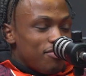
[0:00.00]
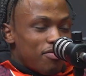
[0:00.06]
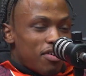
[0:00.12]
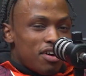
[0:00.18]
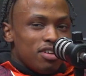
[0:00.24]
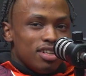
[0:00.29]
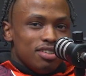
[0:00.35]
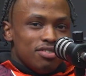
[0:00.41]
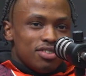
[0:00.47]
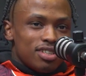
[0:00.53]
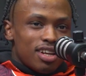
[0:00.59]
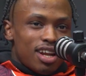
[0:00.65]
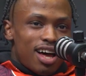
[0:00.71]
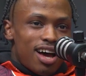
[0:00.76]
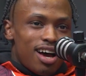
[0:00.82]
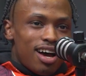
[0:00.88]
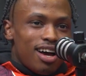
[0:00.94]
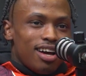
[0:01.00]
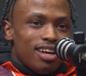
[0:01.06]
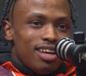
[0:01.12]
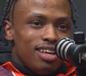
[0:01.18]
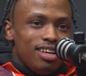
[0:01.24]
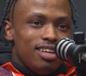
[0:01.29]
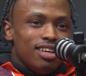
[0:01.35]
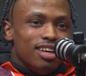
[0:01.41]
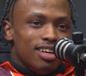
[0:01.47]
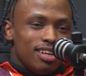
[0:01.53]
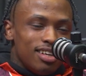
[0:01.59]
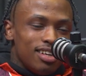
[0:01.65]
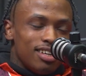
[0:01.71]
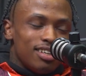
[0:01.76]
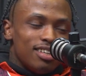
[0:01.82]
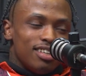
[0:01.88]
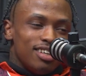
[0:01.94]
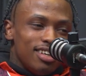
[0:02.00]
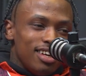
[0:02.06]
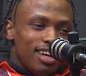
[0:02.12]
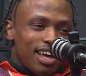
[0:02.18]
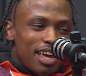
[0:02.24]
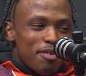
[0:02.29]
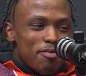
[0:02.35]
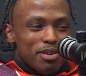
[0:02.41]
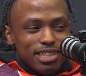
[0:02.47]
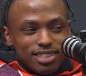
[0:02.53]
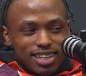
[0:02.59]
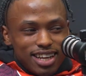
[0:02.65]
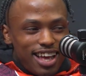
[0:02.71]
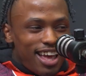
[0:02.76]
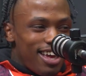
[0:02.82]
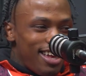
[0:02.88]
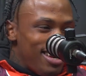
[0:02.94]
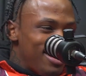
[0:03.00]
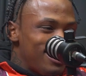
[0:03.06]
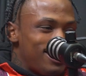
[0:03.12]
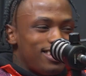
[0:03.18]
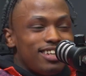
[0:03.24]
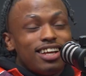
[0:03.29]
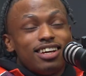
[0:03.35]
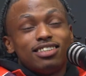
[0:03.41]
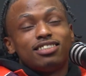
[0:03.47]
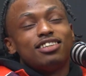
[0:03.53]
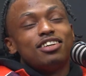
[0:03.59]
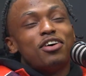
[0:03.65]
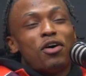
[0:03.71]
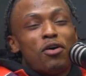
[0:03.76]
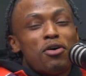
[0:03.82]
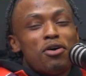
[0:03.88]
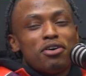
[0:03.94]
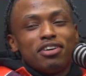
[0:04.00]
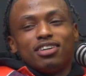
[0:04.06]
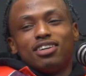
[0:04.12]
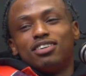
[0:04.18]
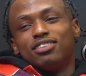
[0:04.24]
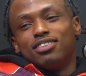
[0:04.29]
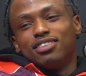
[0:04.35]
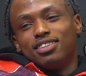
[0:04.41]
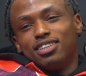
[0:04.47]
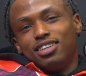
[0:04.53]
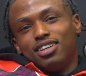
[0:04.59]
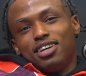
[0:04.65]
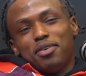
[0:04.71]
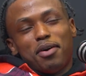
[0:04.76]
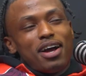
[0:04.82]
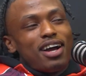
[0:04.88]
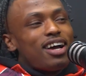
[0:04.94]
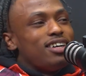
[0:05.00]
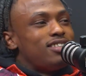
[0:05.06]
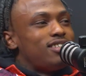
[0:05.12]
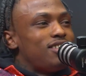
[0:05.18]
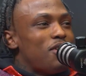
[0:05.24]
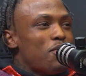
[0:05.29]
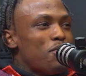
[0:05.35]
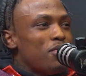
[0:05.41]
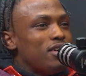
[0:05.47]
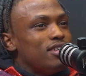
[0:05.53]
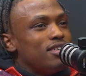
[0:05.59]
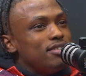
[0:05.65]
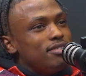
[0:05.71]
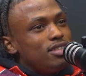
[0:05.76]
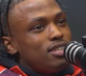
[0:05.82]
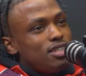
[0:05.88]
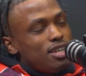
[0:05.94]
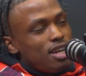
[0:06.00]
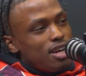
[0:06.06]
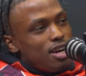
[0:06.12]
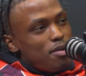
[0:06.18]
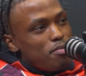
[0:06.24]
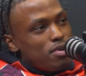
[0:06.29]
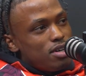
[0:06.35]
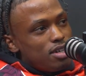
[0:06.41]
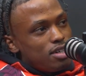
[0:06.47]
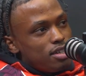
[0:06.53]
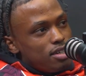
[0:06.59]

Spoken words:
Foley slide. He be saying this shit. That shit hard though. But I got a song with him. Shit. I ain't